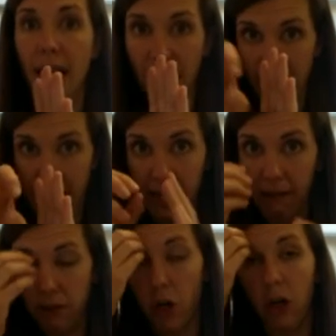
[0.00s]
negative
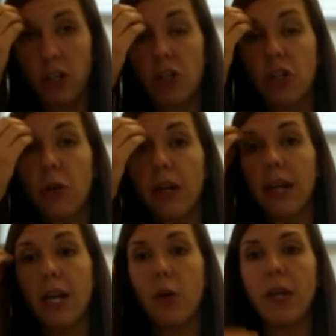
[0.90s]
charge to it,
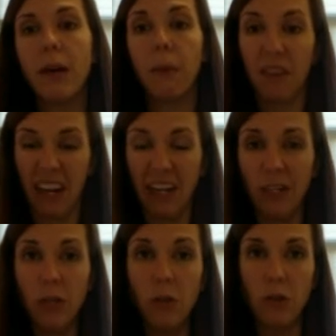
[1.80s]
and you end up with an
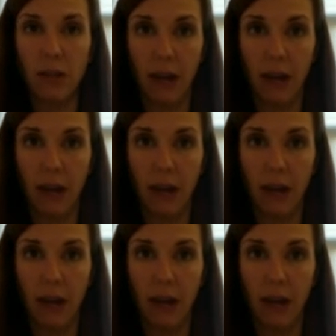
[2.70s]
induced